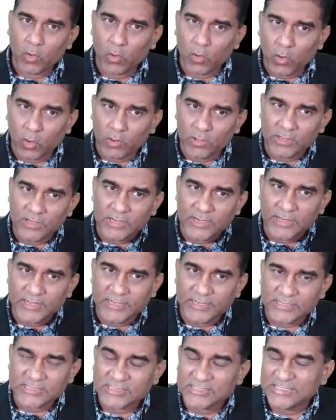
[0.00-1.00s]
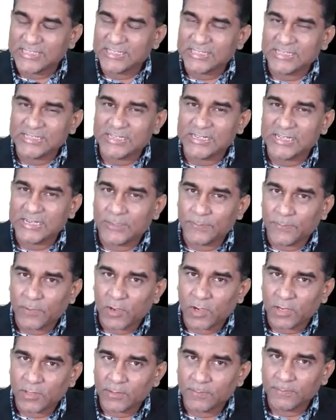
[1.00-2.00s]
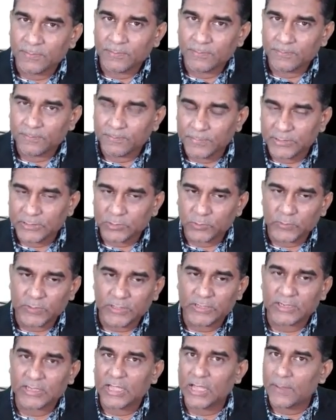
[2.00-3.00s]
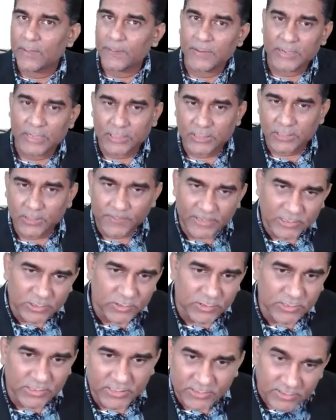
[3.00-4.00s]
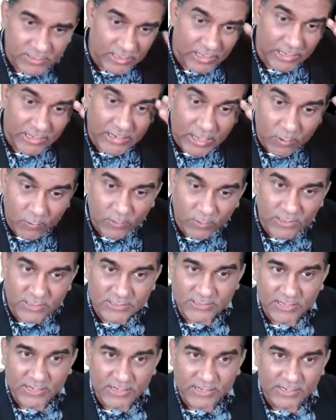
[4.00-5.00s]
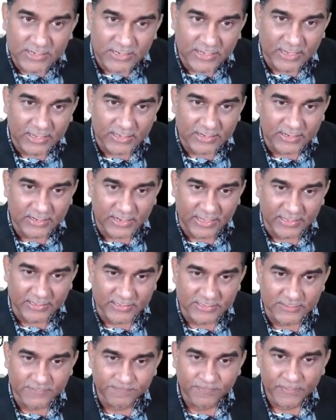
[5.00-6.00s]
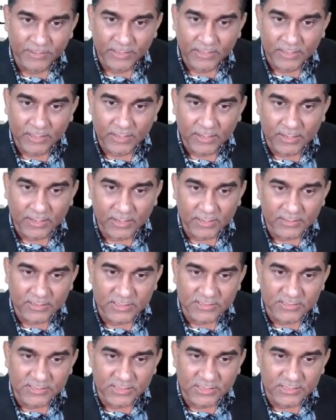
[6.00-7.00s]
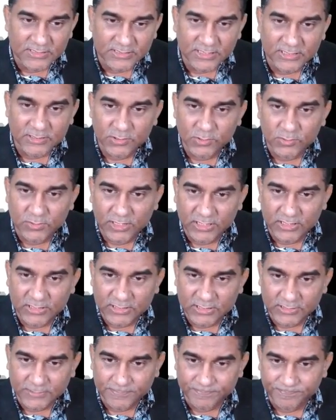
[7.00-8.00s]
Only single bond between carbon atom. Actually, now only suddenly I realize this is saturated.